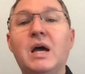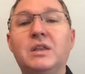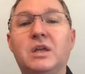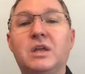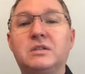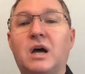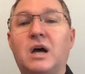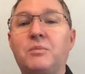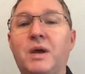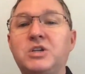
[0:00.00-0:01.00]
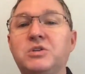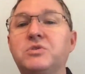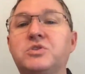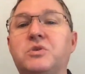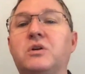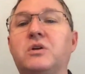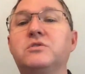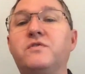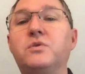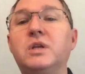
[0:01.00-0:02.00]
that her patient would struggle to
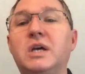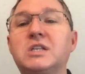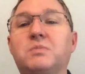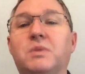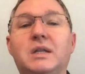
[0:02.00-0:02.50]
fully explain